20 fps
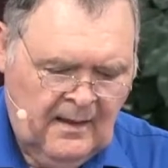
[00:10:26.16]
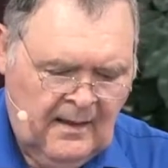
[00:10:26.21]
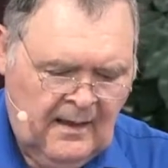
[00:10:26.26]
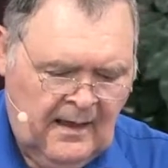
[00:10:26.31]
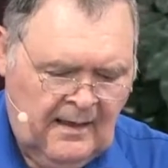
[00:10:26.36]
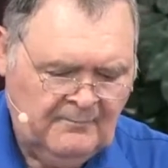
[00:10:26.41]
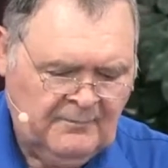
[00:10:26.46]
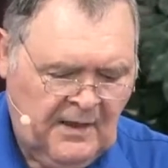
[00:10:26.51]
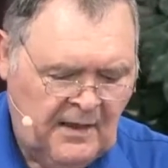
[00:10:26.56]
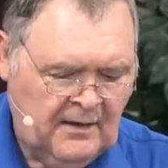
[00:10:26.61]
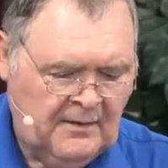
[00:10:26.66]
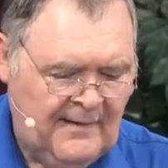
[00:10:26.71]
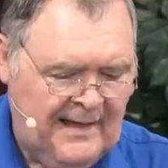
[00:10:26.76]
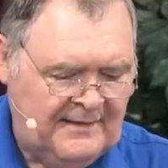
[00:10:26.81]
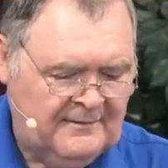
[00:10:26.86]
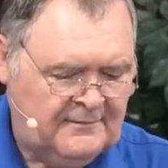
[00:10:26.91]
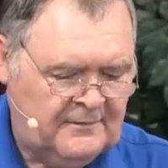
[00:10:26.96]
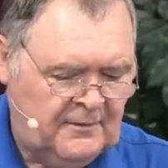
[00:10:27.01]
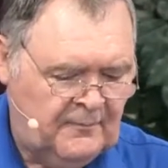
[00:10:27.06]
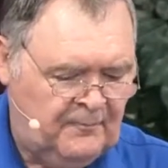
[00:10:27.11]
I'm talking
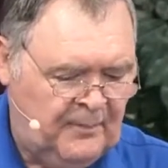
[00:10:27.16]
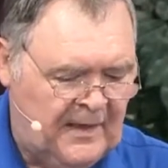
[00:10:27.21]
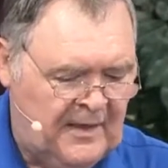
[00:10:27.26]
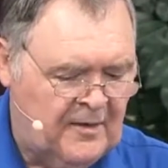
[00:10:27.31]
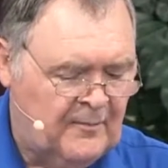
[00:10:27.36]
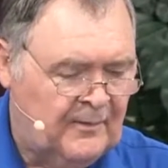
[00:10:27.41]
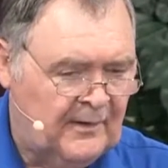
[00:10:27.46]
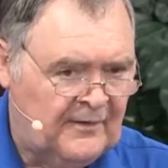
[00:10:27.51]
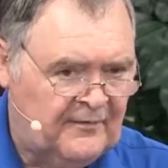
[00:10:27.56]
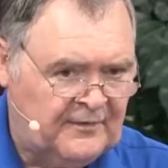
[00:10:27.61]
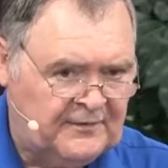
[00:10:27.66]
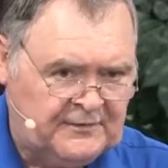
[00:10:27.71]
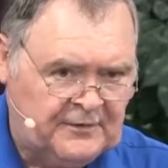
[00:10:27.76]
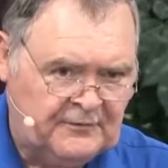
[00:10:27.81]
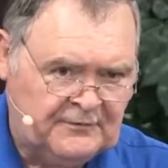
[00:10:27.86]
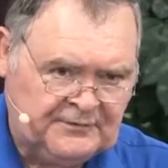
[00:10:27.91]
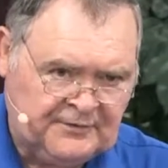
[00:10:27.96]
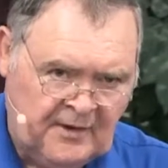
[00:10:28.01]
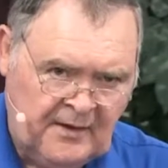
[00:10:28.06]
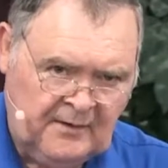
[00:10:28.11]
about the parable of the two
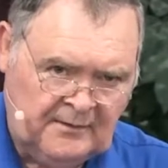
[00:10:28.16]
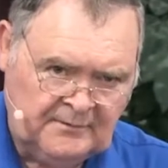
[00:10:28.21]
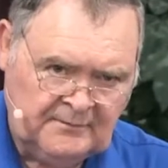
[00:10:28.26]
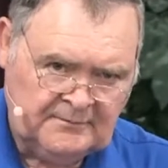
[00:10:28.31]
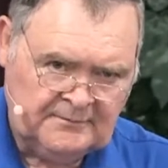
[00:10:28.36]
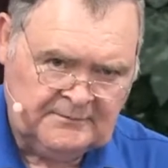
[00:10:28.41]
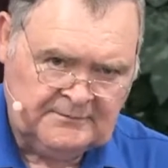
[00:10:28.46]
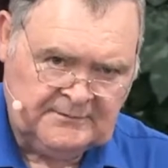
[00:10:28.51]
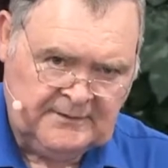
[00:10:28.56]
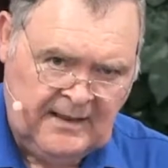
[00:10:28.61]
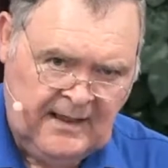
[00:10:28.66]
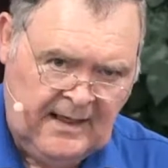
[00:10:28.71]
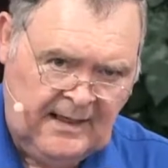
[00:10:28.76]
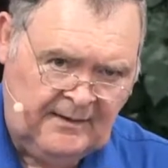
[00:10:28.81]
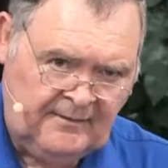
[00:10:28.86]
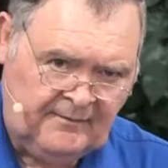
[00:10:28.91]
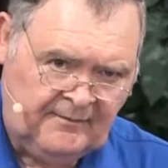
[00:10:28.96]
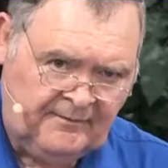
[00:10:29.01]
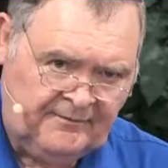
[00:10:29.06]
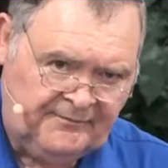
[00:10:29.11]
sons,
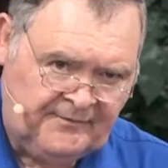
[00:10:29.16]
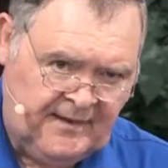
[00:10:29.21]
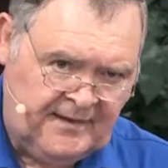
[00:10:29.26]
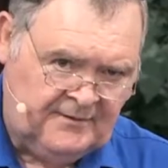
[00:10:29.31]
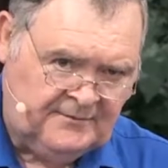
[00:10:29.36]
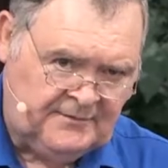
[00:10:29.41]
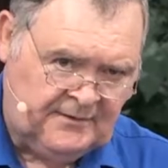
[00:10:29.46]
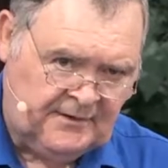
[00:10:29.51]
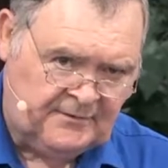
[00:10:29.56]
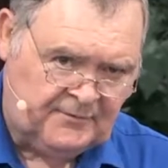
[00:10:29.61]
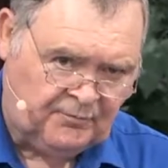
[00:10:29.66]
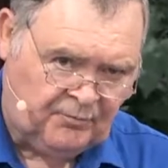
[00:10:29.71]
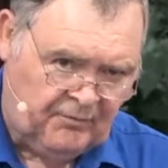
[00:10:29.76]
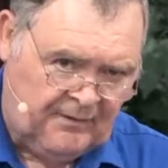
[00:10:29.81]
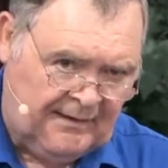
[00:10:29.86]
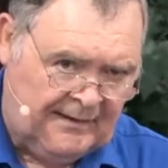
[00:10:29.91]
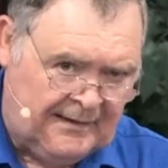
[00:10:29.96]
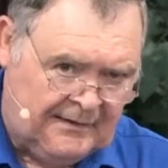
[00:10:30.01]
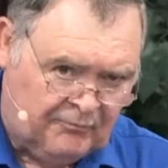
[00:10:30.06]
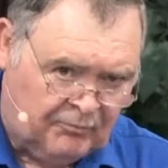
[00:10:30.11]
and this is
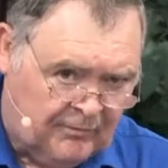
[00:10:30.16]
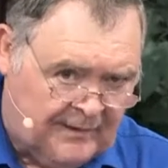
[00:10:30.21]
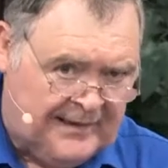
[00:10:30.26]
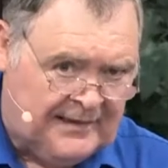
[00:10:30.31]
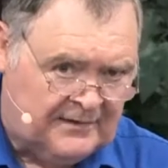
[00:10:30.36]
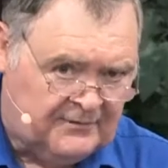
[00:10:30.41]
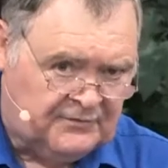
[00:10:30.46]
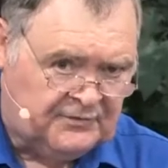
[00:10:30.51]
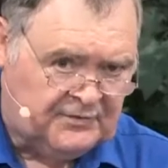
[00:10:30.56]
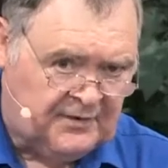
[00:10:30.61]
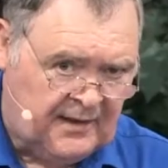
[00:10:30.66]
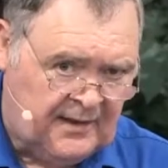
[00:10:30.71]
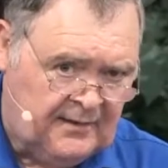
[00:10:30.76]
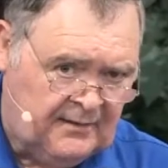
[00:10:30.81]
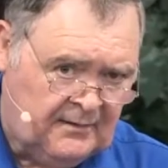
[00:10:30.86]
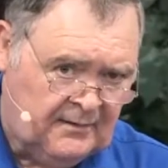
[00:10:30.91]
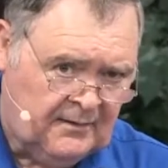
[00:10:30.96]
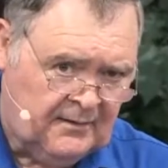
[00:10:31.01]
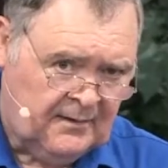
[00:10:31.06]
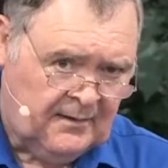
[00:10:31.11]
really rich,
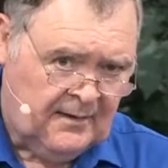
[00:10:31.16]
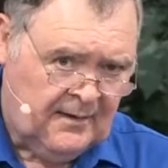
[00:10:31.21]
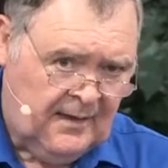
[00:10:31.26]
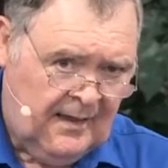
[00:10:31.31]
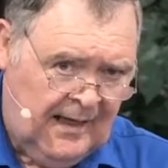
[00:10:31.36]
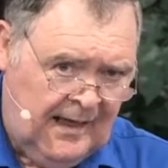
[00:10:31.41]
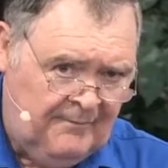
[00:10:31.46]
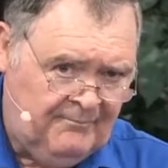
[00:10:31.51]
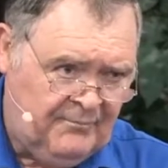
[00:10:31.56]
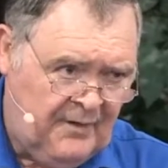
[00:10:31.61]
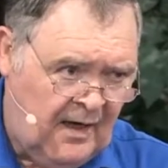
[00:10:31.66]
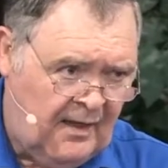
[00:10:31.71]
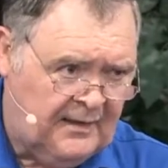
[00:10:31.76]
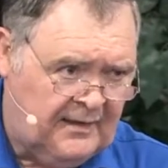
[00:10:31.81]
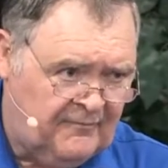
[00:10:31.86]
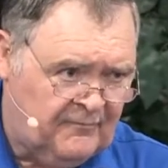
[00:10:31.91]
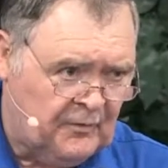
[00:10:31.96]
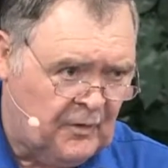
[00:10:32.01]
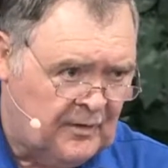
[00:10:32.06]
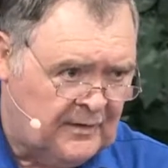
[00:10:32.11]
and I'm not
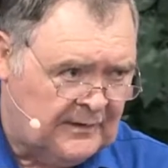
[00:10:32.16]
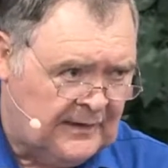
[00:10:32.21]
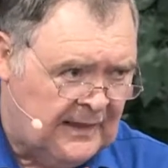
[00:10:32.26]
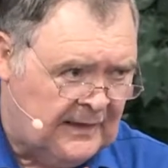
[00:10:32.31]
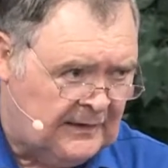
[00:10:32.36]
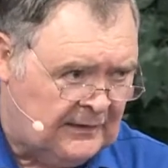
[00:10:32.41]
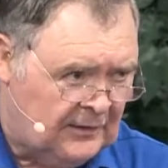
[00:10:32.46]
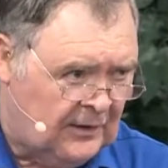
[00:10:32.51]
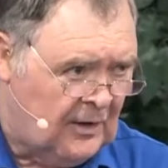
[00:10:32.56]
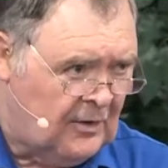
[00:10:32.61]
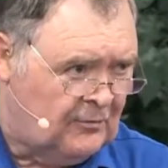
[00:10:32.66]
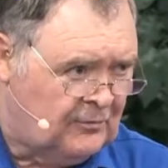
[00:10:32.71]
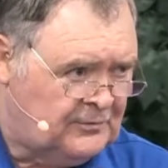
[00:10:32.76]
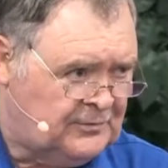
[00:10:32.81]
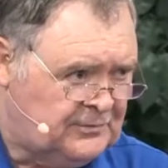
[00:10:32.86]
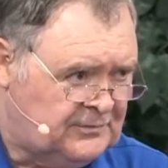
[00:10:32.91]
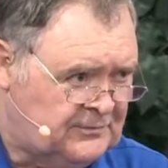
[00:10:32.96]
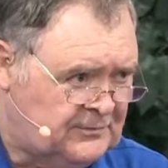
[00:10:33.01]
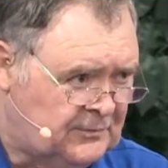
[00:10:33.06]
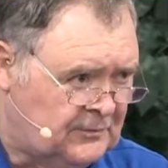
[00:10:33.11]
even going to get
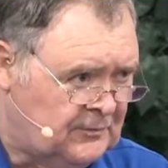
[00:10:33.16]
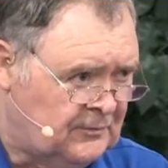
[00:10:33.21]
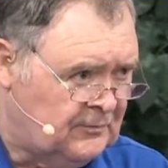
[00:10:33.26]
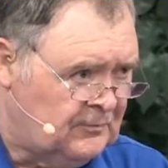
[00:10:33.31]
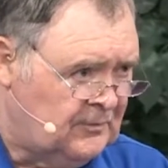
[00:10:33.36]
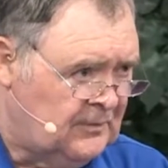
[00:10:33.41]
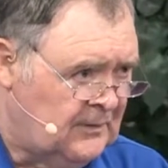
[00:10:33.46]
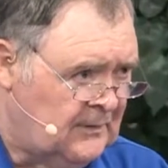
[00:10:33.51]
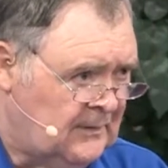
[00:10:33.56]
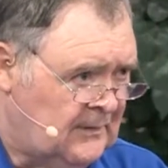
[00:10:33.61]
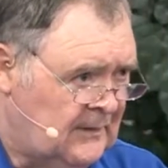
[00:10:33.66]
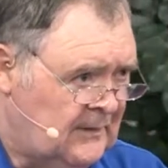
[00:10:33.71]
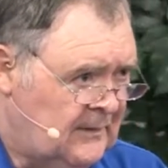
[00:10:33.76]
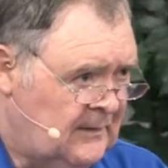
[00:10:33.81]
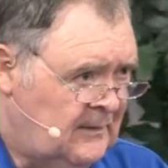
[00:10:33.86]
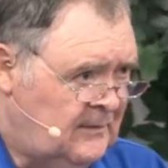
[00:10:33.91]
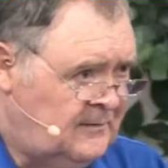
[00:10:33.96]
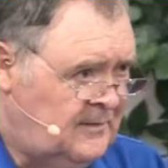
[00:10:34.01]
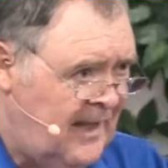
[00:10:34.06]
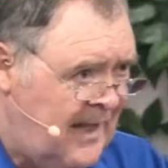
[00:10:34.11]
close to
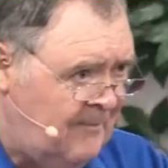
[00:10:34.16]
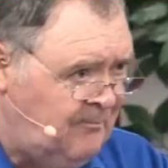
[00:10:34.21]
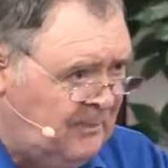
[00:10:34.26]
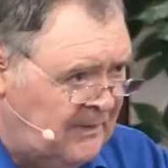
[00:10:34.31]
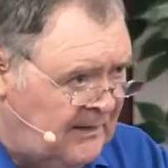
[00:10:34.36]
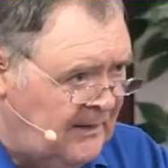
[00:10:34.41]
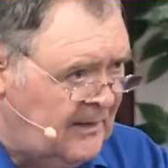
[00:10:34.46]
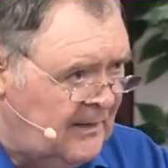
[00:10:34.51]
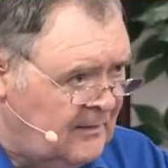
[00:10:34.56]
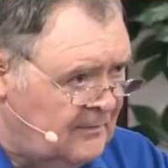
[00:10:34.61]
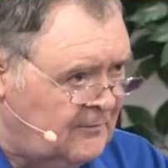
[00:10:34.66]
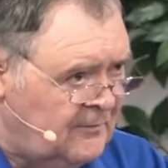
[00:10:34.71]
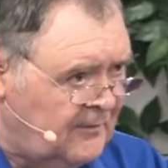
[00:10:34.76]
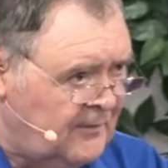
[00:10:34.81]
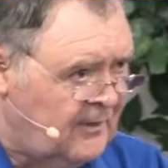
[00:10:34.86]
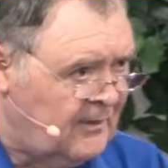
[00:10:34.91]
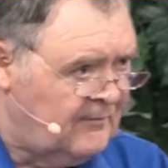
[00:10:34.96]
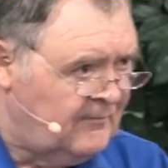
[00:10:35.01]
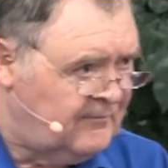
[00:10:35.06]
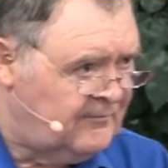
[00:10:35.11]
tapping into
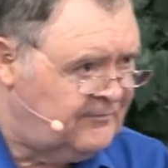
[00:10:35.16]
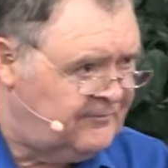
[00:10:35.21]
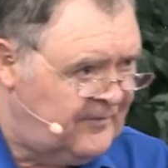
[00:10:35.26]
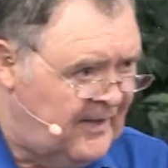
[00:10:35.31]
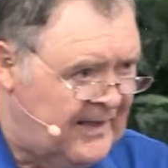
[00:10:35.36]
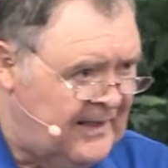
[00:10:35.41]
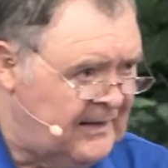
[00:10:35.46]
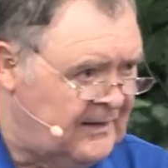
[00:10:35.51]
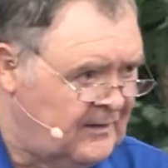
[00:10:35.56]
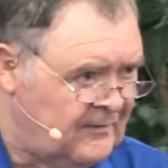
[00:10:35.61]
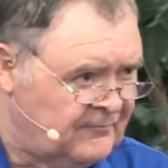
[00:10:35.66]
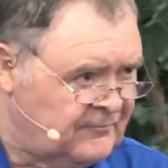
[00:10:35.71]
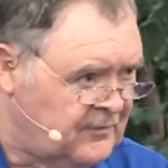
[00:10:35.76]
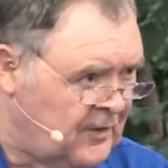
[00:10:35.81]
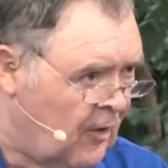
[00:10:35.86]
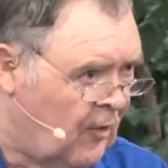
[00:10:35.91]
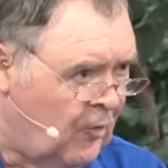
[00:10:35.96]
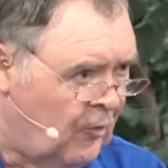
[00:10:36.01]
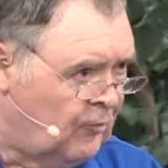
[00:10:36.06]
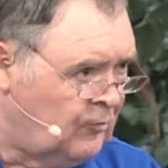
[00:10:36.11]
the vein of
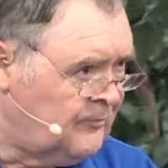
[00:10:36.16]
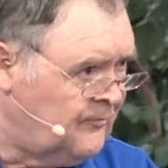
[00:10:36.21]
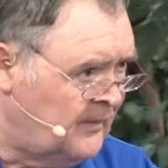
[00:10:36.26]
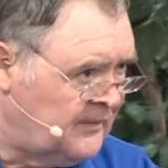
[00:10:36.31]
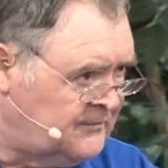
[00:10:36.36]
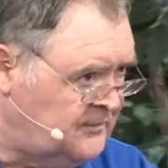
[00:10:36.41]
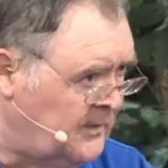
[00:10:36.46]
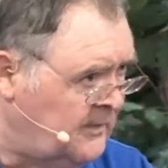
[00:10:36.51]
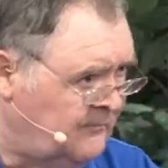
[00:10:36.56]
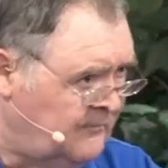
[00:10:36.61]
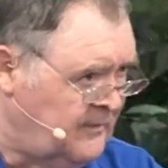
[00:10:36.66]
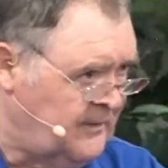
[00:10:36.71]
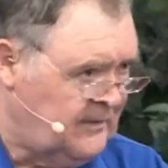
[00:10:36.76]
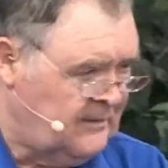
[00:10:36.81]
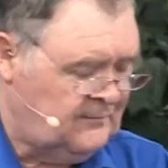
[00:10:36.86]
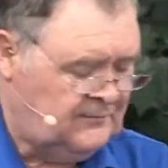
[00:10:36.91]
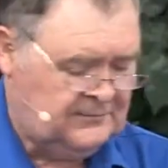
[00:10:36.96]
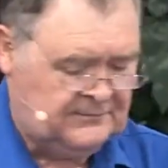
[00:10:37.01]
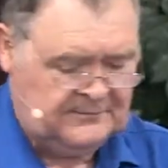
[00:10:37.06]
gold that's in this.